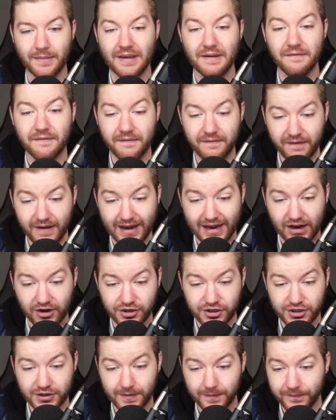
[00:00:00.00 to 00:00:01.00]
He
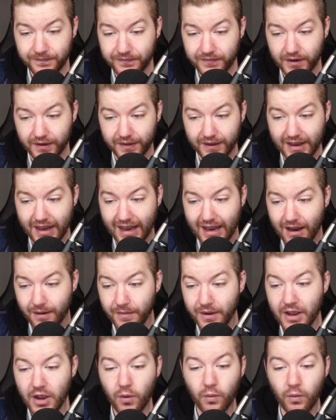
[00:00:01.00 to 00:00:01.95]
finished the game